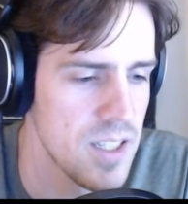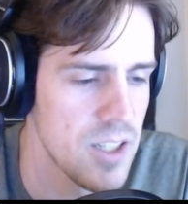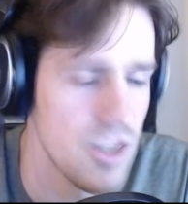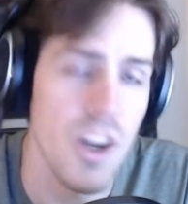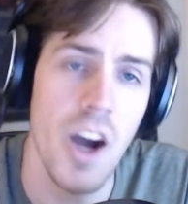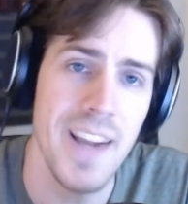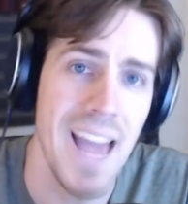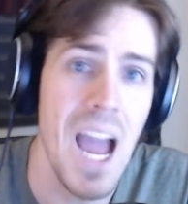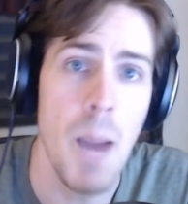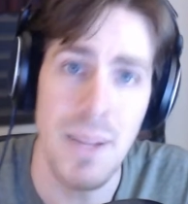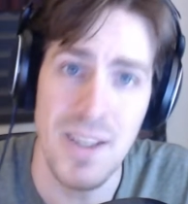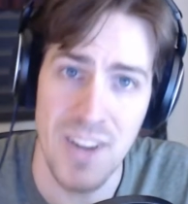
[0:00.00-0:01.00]
not
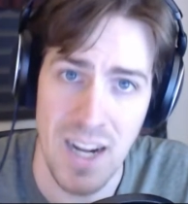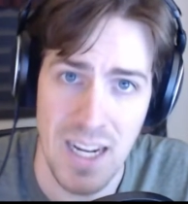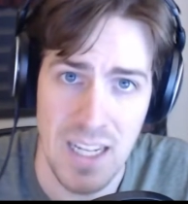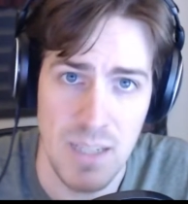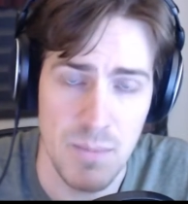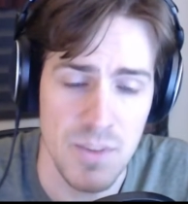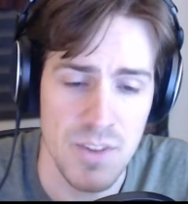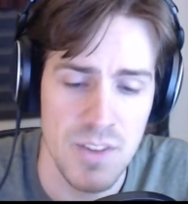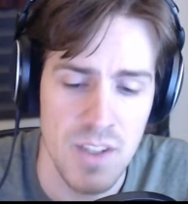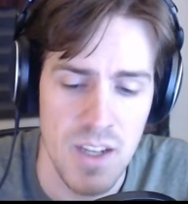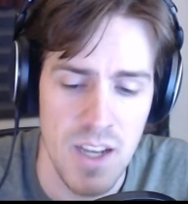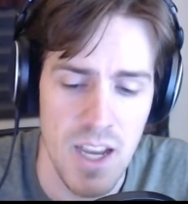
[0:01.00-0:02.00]
happy times,
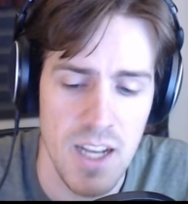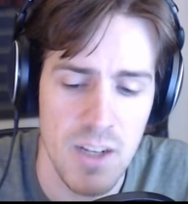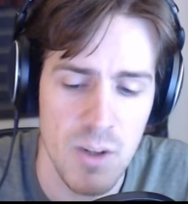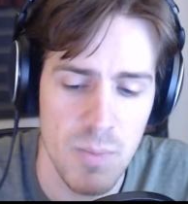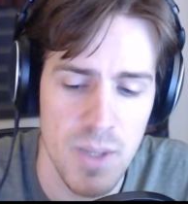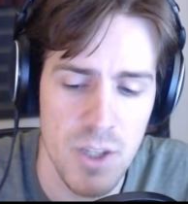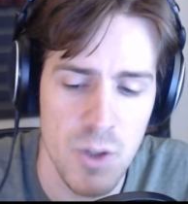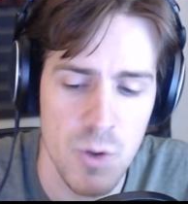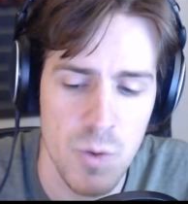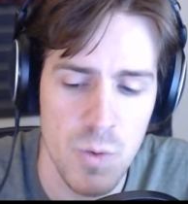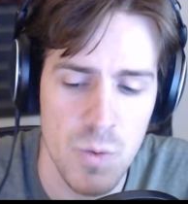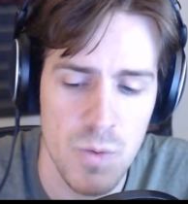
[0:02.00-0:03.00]
and
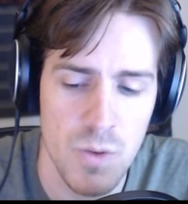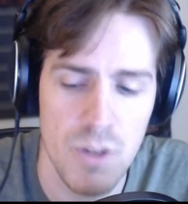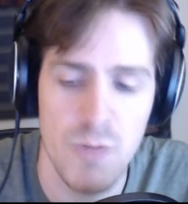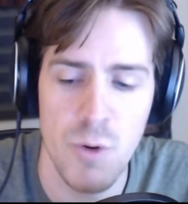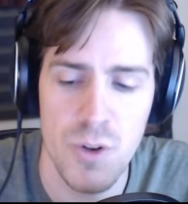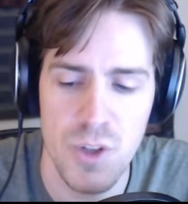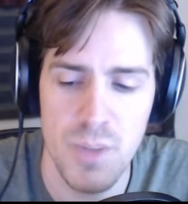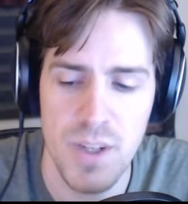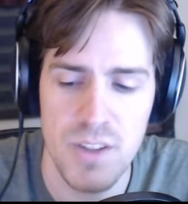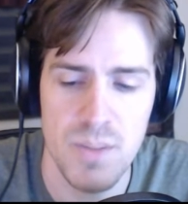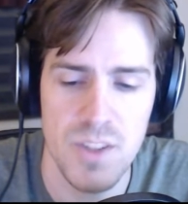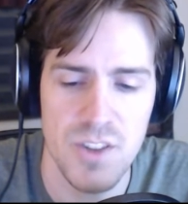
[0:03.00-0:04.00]
it'll force you to make
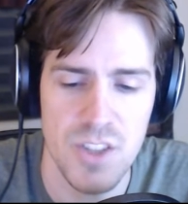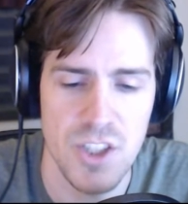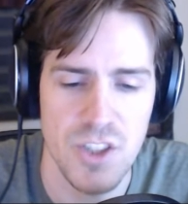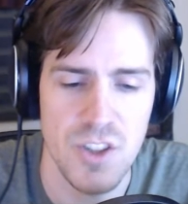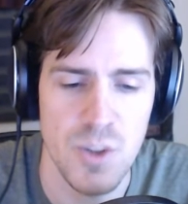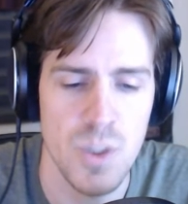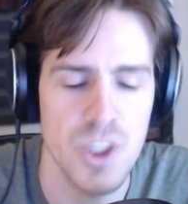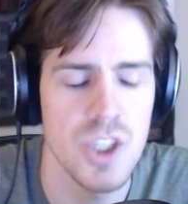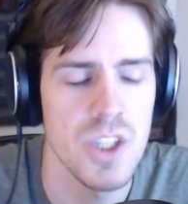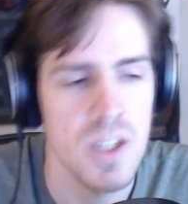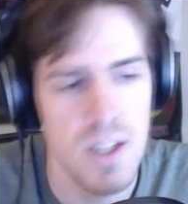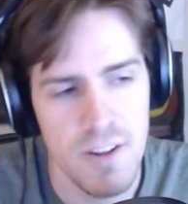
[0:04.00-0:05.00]
some decisions which
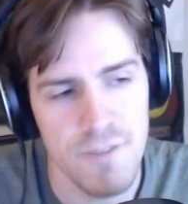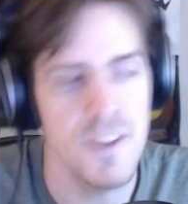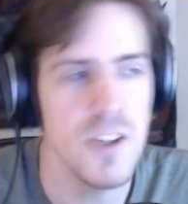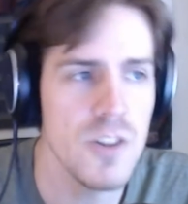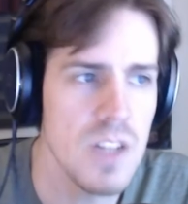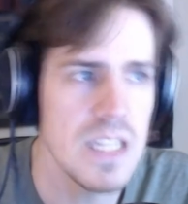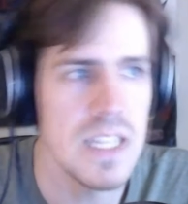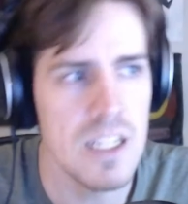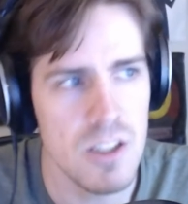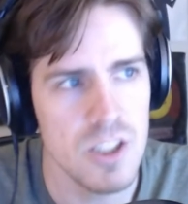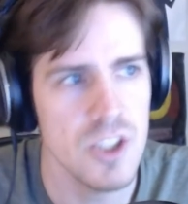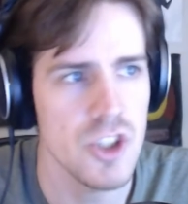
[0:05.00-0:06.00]
feel a
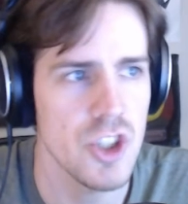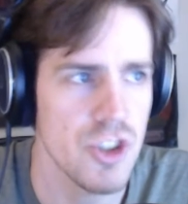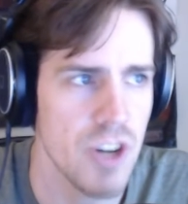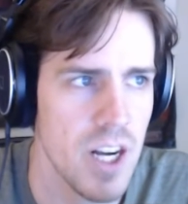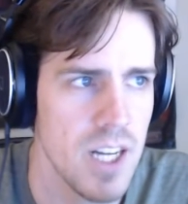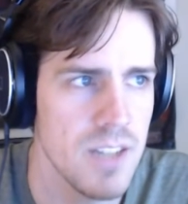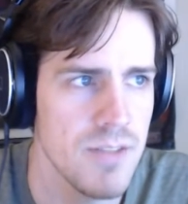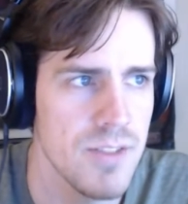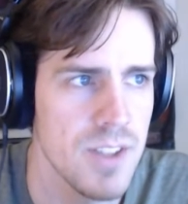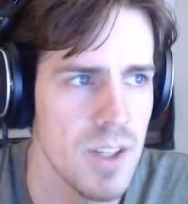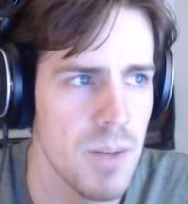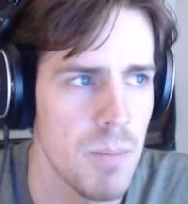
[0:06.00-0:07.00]
little contrived,
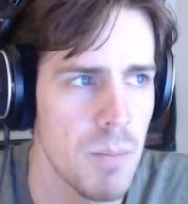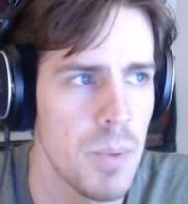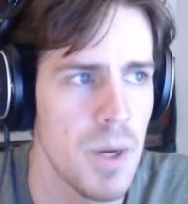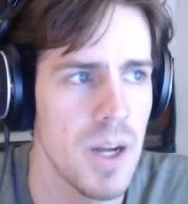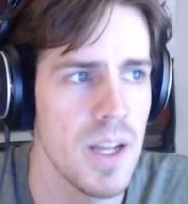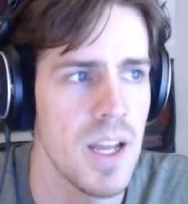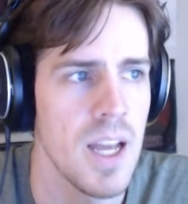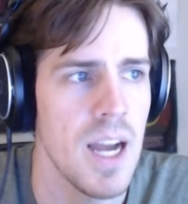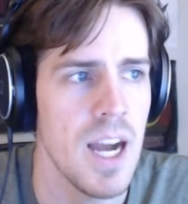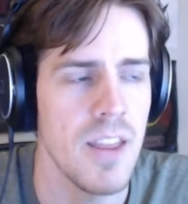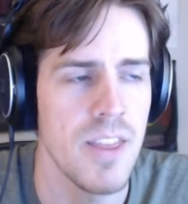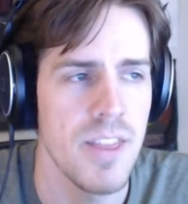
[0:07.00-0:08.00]
but
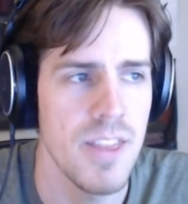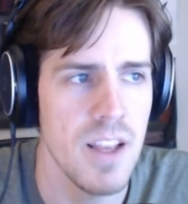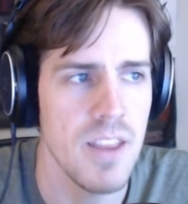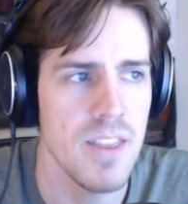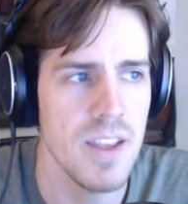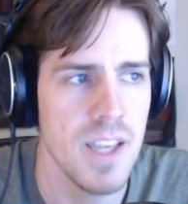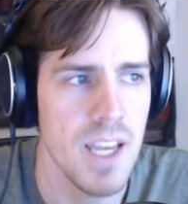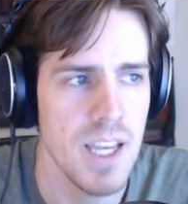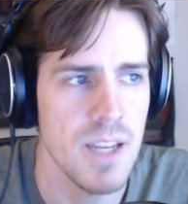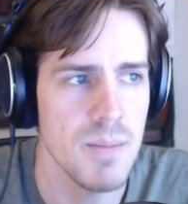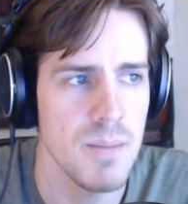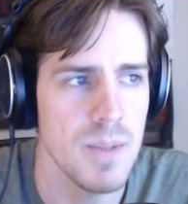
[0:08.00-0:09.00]
I think the
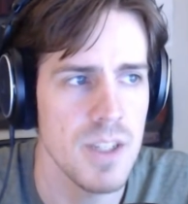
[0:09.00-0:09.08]
game